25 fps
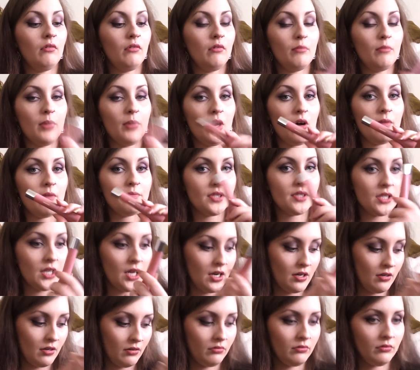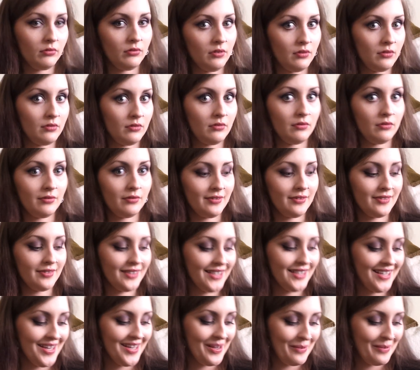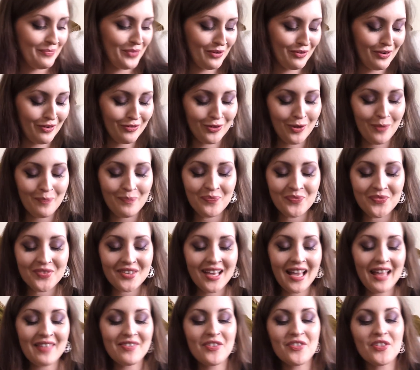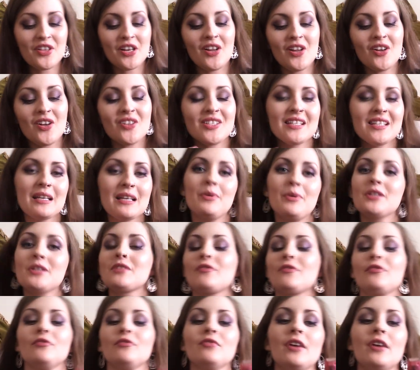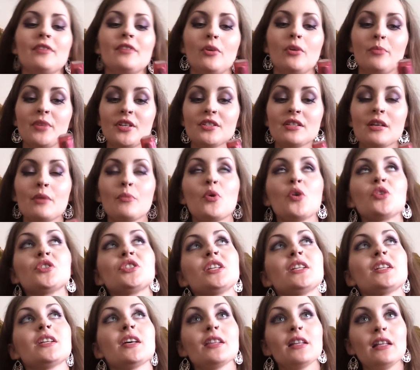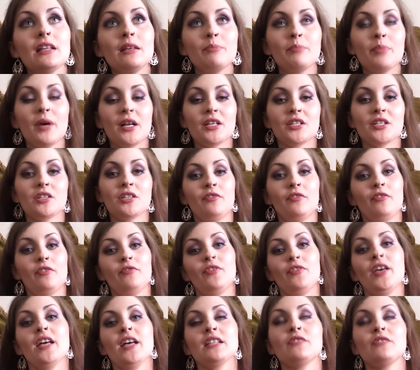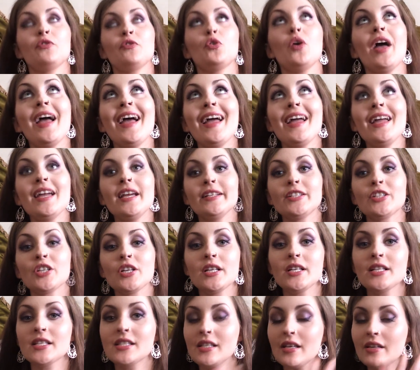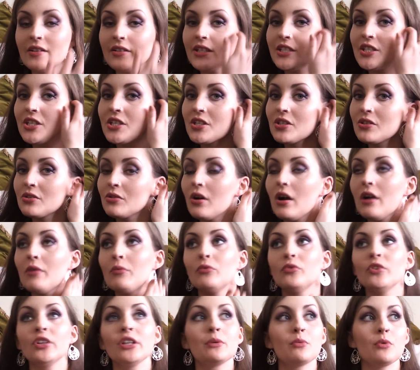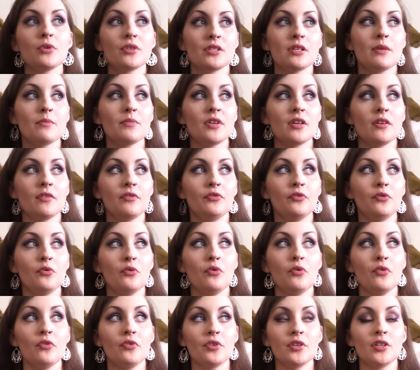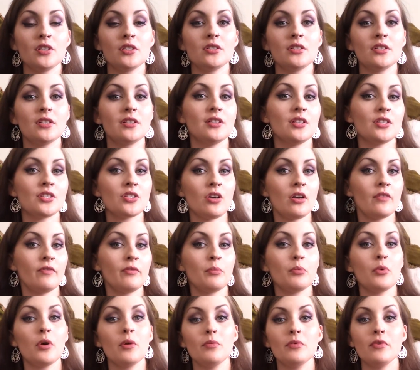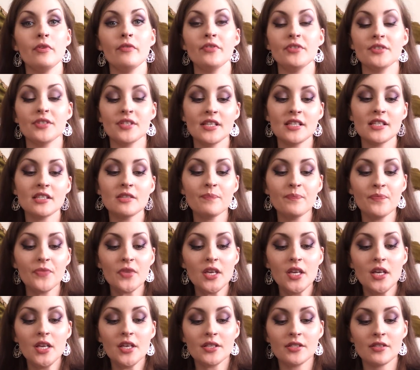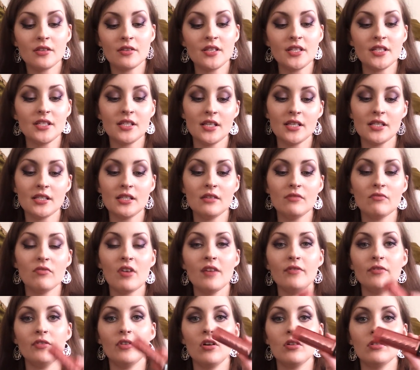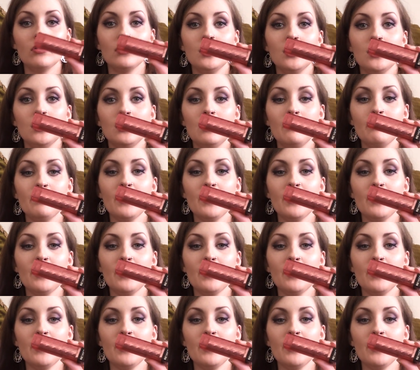Balm Stain by Revlon. And then the last thing I picked up from Revlon, because I wanted another lip butter of theirs for ages, and I just thought I really want something for that's kind of appropriate for the season. So this is the Revlon Lip